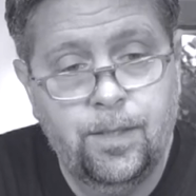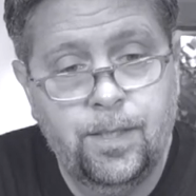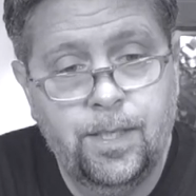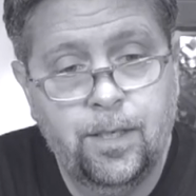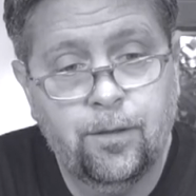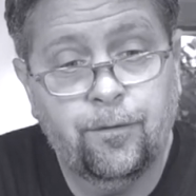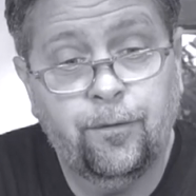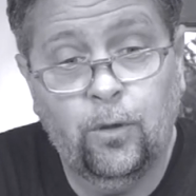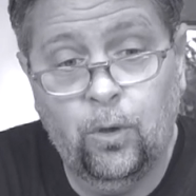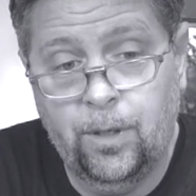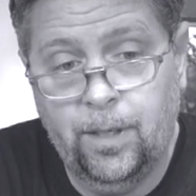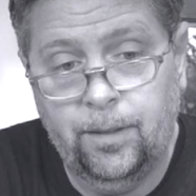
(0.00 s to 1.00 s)
Dear
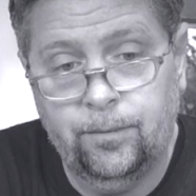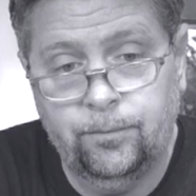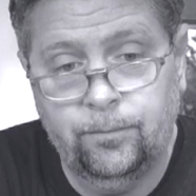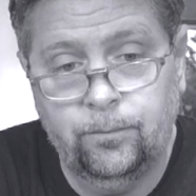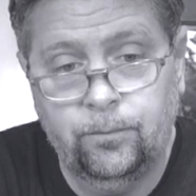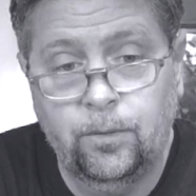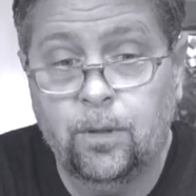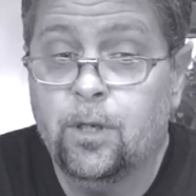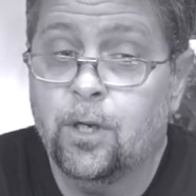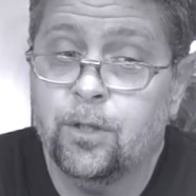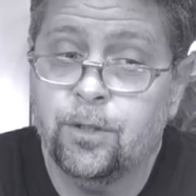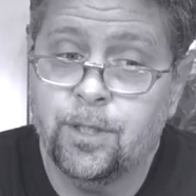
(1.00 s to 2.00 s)
Florida.
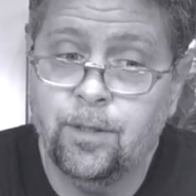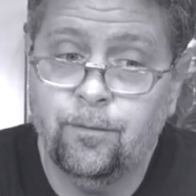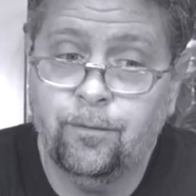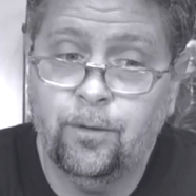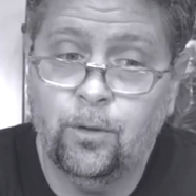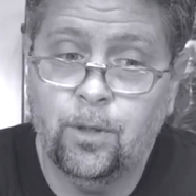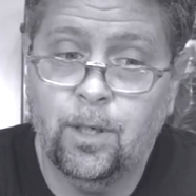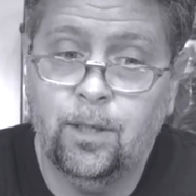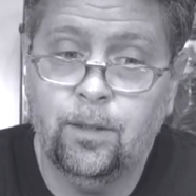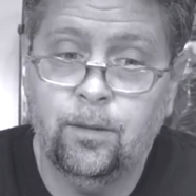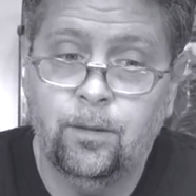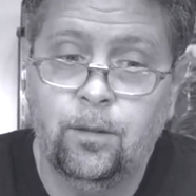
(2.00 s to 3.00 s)
Girls in Florida.
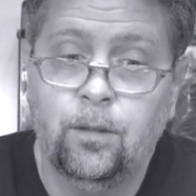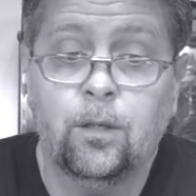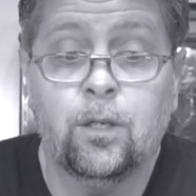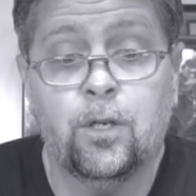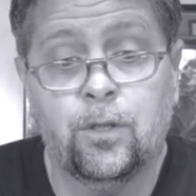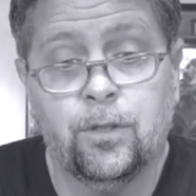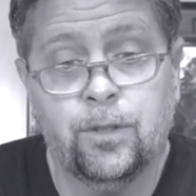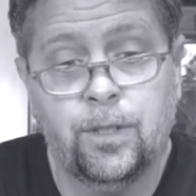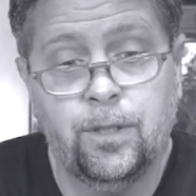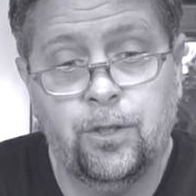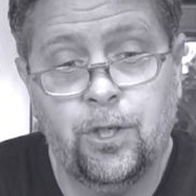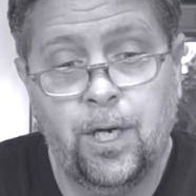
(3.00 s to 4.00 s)
Girls
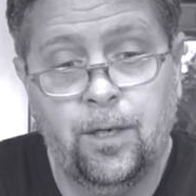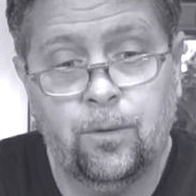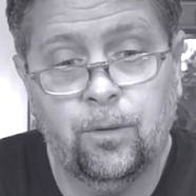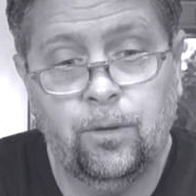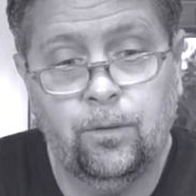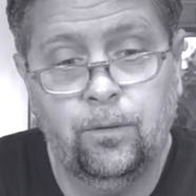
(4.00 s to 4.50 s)
in general.